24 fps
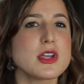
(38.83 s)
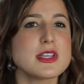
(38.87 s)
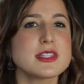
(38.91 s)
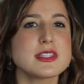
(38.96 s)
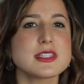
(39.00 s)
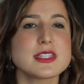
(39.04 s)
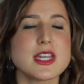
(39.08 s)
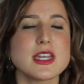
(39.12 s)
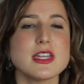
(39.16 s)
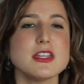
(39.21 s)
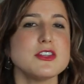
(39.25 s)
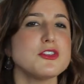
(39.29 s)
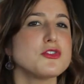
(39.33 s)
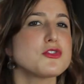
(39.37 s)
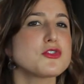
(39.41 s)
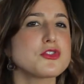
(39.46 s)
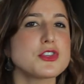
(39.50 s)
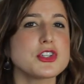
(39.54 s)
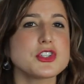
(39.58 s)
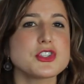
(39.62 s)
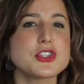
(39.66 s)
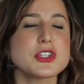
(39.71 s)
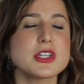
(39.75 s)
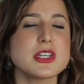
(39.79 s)
I studied
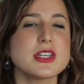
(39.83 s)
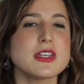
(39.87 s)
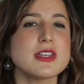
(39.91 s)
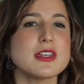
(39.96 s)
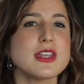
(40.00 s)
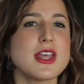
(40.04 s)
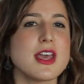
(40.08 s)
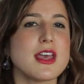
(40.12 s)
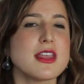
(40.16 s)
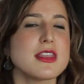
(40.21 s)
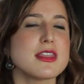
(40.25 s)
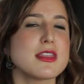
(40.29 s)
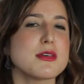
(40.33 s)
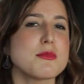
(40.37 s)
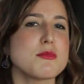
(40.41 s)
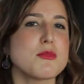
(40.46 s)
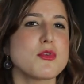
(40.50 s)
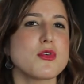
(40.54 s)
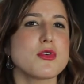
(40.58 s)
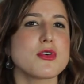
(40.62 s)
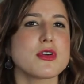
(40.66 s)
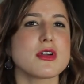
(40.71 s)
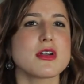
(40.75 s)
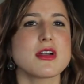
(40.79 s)
nutrition and the
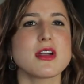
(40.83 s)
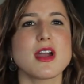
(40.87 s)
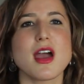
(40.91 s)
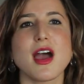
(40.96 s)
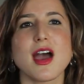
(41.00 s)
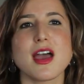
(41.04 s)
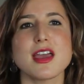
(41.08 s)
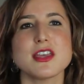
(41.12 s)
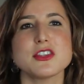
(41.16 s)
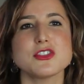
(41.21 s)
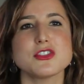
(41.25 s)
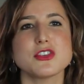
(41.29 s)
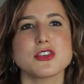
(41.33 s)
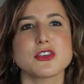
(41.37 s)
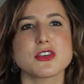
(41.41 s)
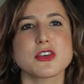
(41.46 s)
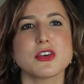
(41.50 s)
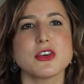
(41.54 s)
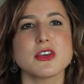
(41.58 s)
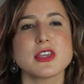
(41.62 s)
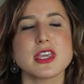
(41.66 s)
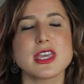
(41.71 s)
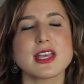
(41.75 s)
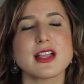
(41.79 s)
more I took
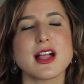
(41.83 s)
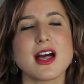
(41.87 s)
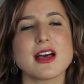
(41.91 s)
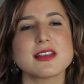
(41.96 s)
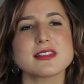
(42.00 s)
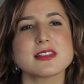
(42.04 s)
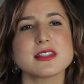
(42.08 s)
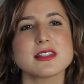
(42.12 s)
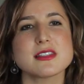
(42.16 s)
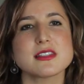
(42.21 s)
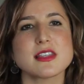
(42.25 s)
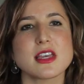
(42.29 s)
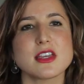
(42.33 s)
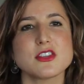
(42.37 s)
cooking classes,